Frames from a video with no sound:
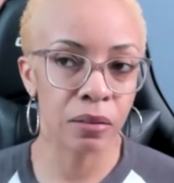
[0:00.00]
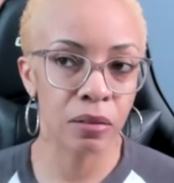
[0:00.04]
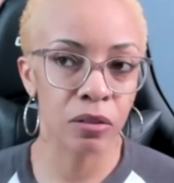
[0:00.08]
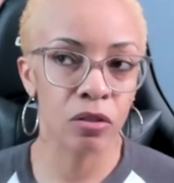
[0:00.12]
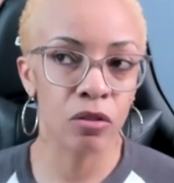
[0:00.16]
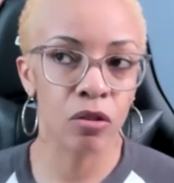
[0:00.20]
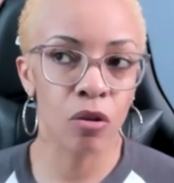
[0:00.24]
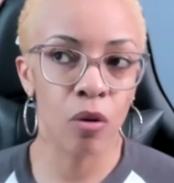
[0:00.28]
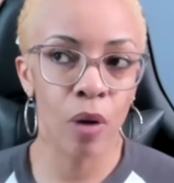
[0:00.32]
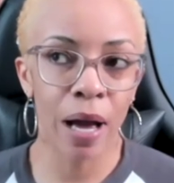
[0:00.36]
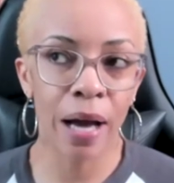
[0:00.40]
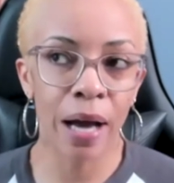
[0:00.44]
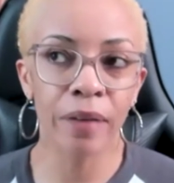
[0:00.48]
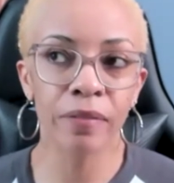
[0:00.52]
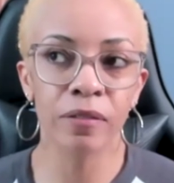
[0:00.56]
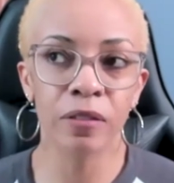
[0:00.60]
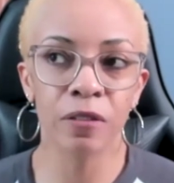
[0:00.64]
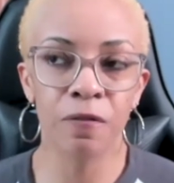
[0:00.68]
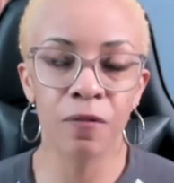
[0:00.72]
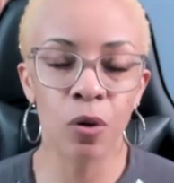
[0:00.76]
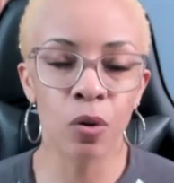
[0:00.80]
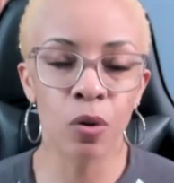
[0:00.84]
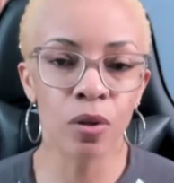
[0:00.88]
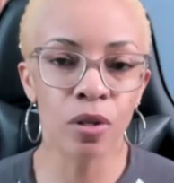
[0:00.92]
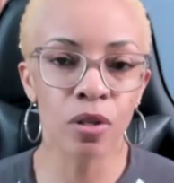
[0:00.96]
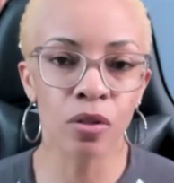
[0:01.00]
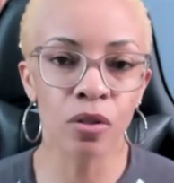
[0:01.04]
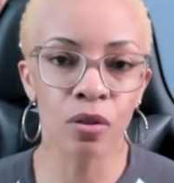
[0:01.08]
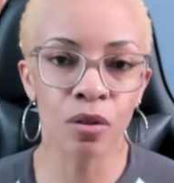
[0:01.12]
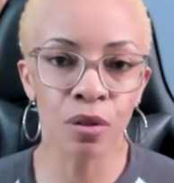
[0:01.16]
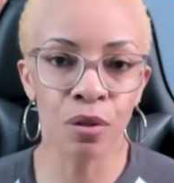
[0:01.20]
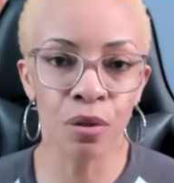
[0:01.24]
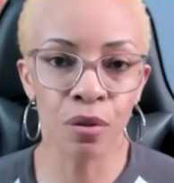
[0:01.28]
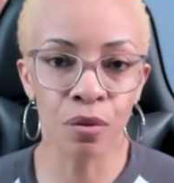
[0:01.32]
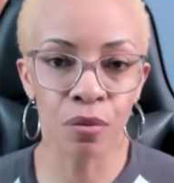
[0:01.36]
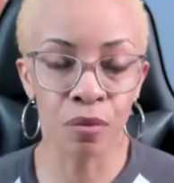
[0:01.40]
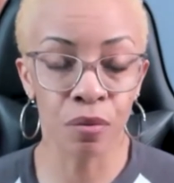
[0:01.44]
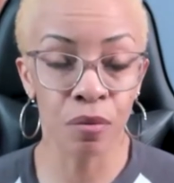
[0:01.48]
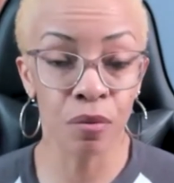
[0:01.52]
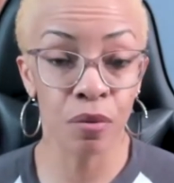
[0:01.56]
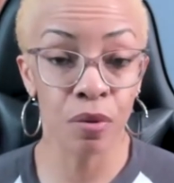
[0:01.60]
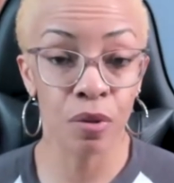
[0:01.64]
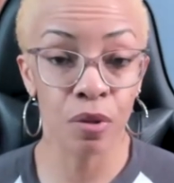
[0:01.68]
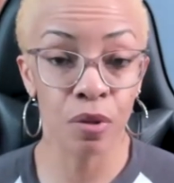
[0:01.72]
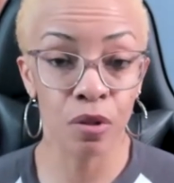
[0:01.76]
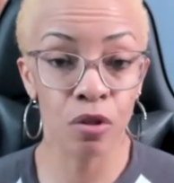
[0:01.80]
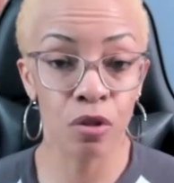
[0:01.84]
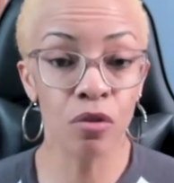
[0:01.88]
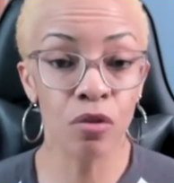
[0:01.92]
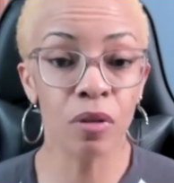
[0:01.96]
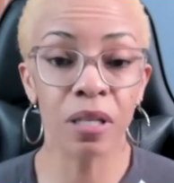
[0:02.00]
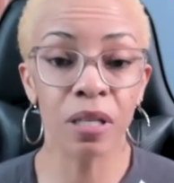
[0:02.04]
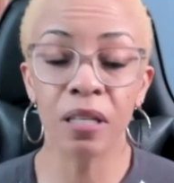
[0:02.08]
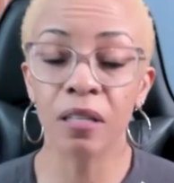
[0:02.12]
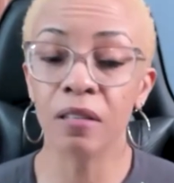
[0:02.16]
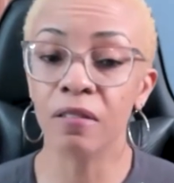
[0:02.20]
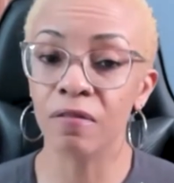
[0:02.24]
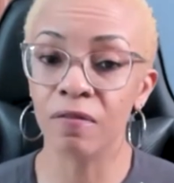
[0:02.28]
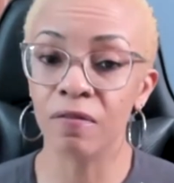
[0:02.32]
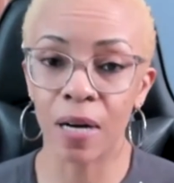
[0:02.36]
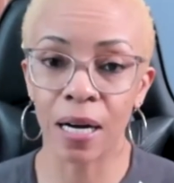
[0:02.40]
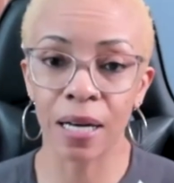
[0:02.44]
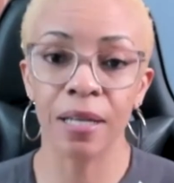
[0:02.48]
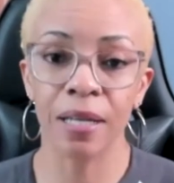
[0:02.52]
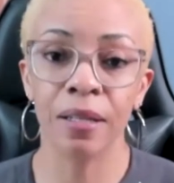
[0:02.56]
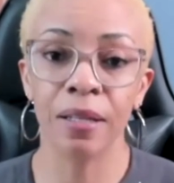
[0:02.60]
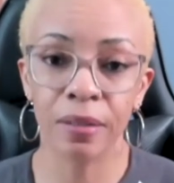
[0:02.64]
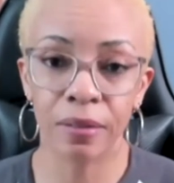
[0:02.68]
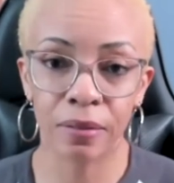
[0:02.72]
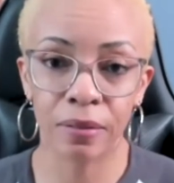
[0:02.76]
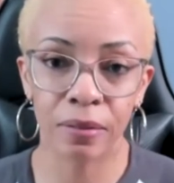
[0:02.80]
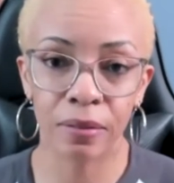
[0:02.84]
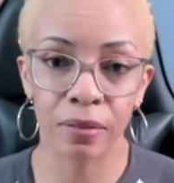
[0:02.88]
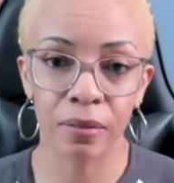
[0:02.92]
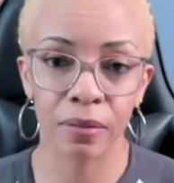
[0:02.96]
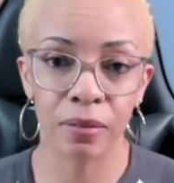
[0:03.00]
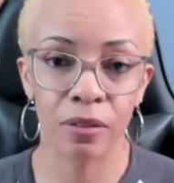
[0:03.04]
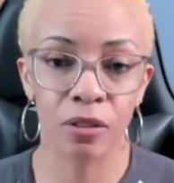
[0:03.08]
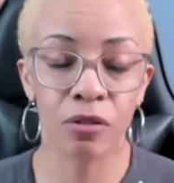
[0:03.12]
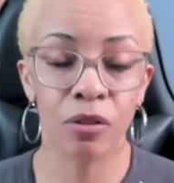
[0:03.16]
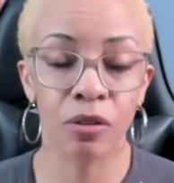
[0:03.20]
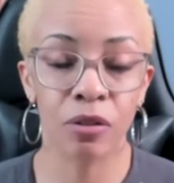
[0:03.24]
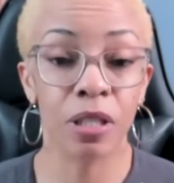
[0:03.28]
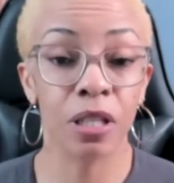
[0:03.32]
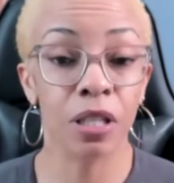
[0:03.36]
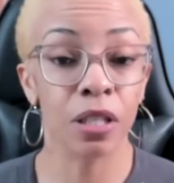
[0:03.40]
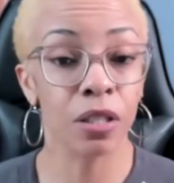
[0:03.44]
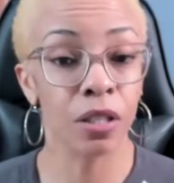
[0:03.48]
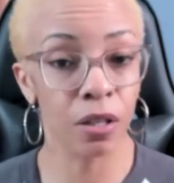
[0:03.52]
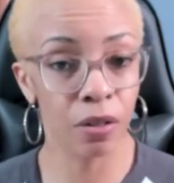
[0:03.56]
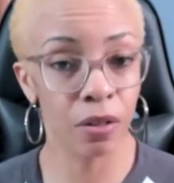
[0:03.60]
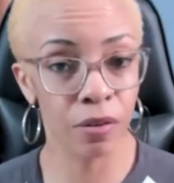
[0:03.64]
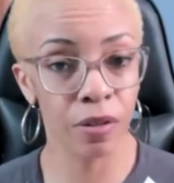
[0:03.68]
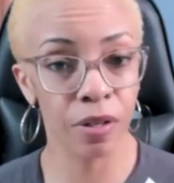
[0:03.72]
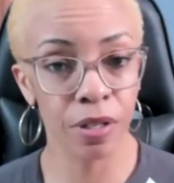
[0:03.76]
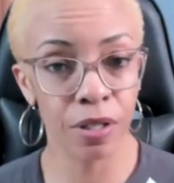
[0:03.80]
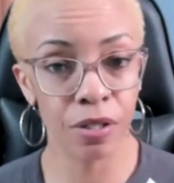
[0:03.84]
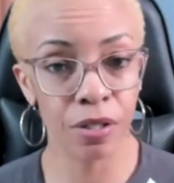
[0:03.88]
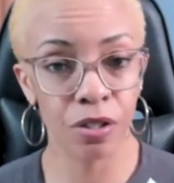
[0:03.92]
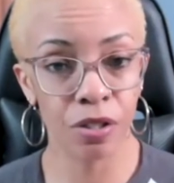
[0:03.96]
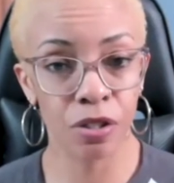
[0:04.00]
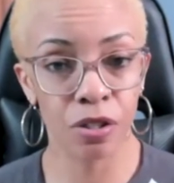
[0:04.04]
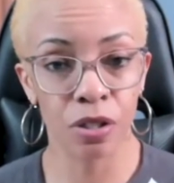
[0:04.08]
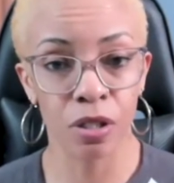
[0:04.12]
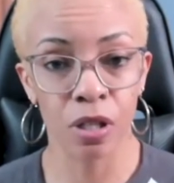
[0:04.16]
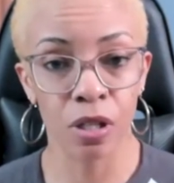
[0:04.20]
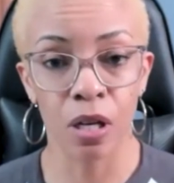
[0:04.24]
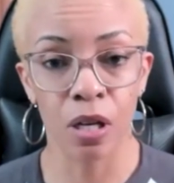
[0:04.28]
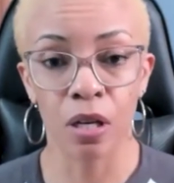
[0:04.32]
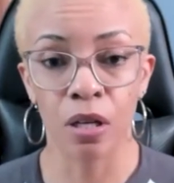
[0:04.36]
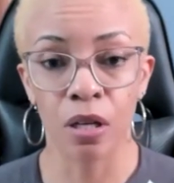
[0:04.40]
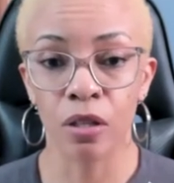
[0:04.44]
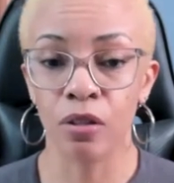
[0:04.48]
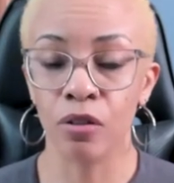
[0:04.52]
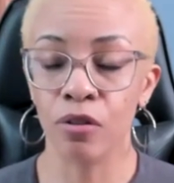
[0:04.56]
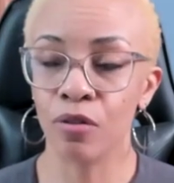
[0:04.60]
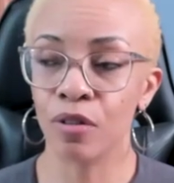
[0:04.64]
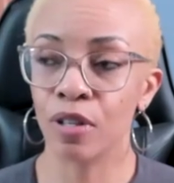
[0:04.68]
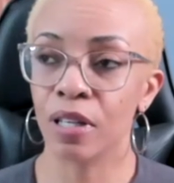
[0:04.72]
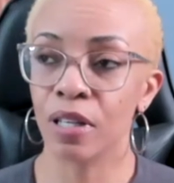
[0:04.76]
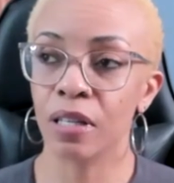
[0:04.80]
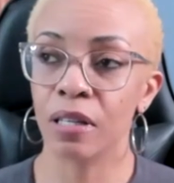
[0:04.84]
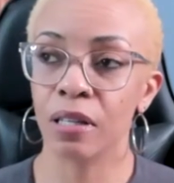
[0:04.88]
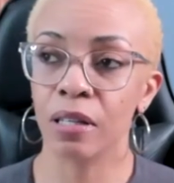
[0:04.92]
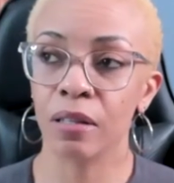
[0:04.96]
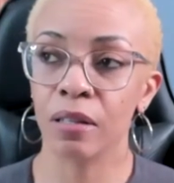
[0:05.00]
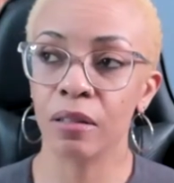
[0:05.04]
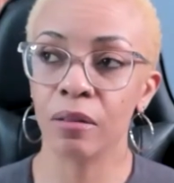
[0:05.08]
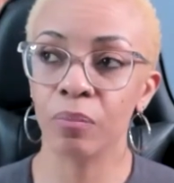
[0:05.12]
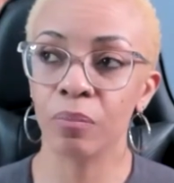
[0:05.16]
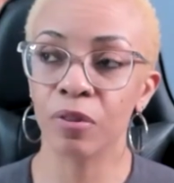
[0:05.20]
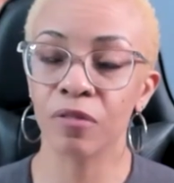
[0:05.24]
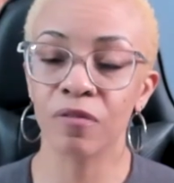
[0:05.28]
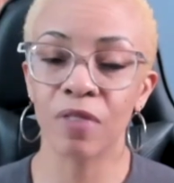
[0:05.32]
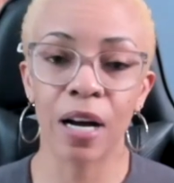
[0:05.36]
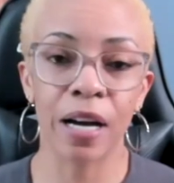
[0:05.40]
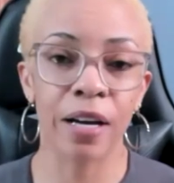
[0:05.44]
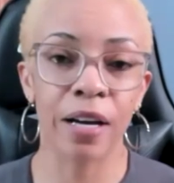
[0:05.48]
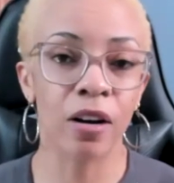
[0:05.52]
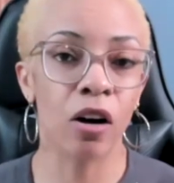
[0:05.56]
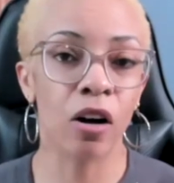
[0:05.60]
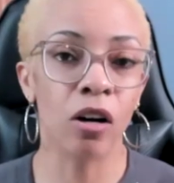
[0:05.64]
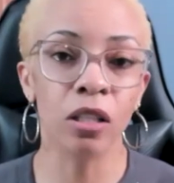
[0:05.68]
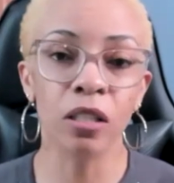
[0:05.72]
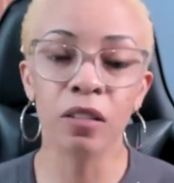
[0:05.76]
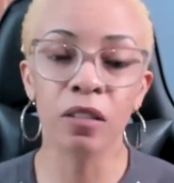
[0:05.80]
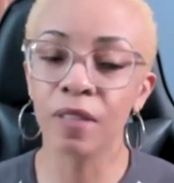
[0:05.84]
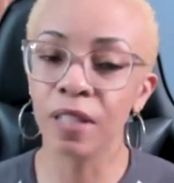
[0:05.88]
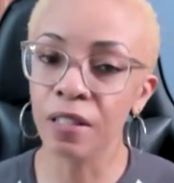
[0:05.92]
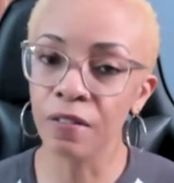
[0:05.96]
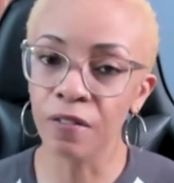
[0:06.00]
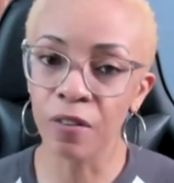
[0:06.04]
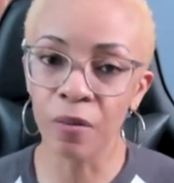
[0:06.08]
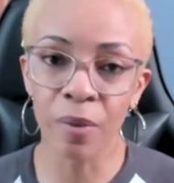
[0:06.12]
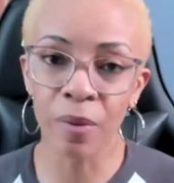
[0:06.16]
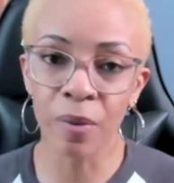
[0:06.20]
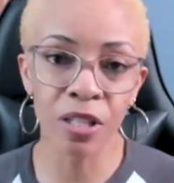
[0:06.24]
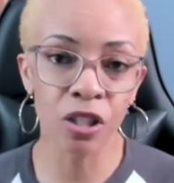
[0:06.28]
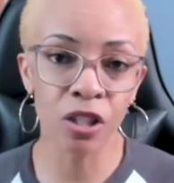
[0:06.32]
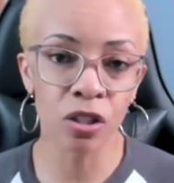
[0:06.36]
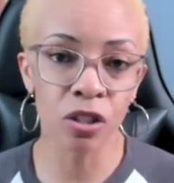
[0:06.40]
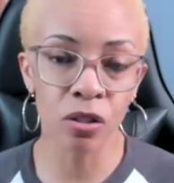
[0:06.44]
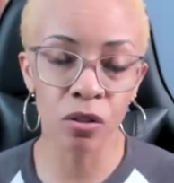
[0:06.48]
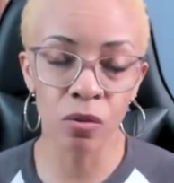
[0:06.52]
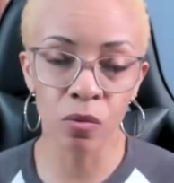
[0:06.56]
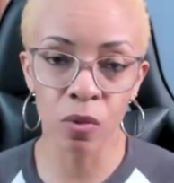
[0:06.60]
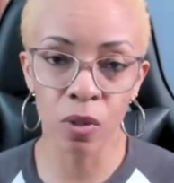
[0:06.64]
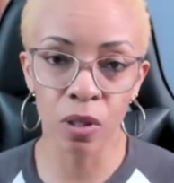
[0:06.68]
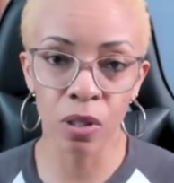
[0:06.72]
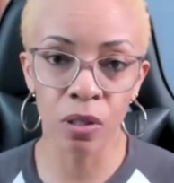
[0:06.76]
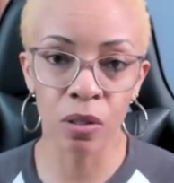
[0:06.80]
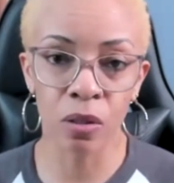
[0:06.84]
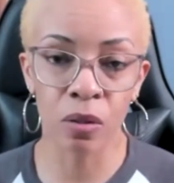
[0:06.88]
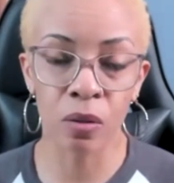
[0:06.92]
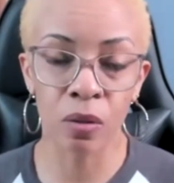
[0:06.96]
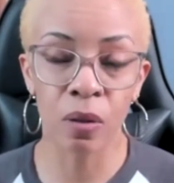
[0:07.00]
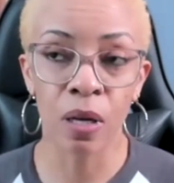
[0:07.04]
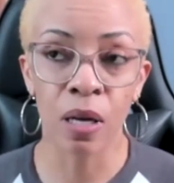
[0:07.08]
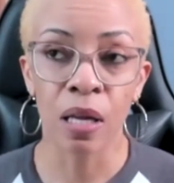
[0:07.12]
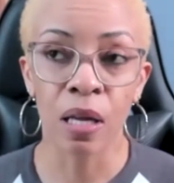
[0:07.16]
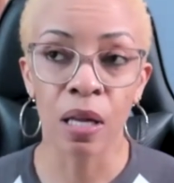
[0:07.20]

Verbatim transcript: You have to focus on you. You can invite, you can encourage, you can provide all of the information in the world.